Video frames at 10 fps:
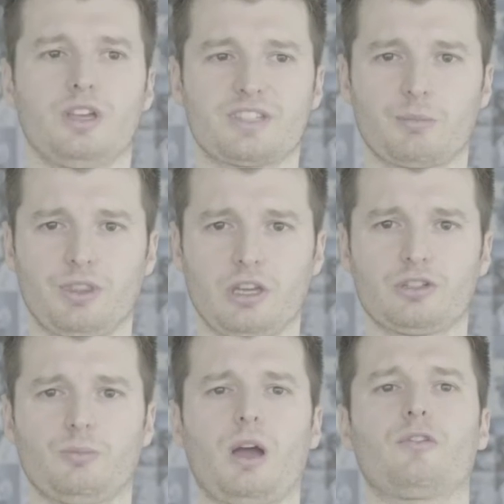
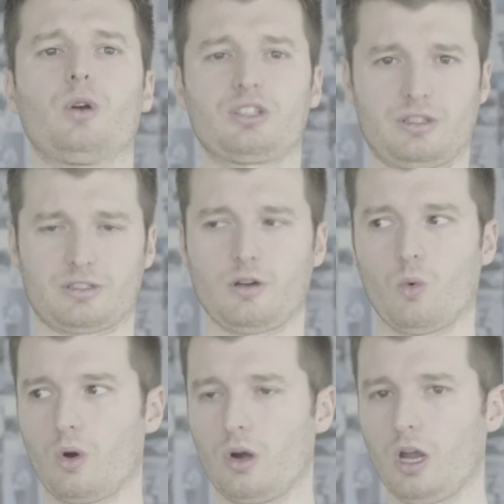segmentation by freshness,
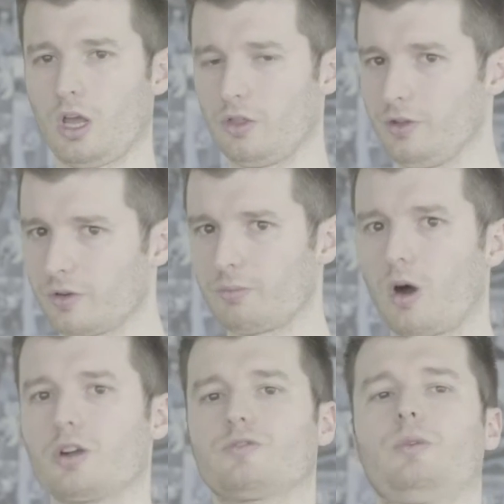where different
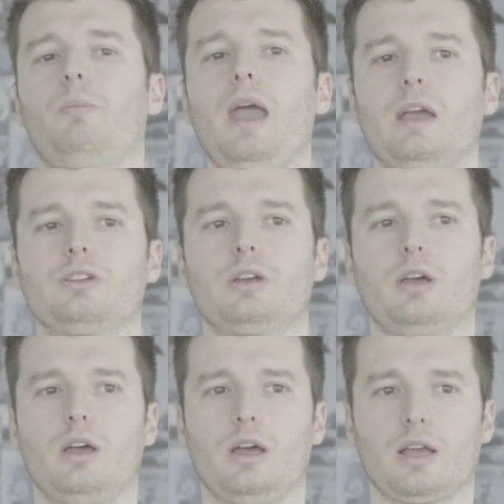parts of the page
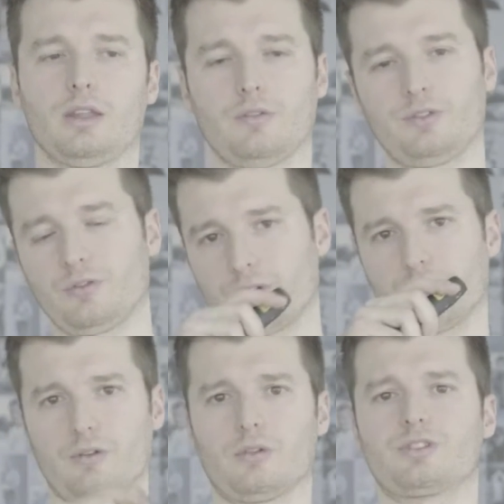can have different
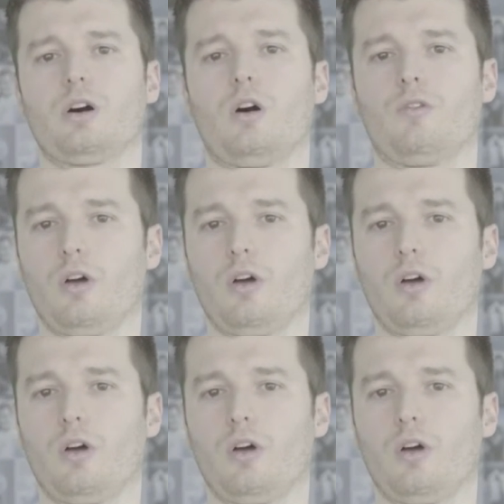levels of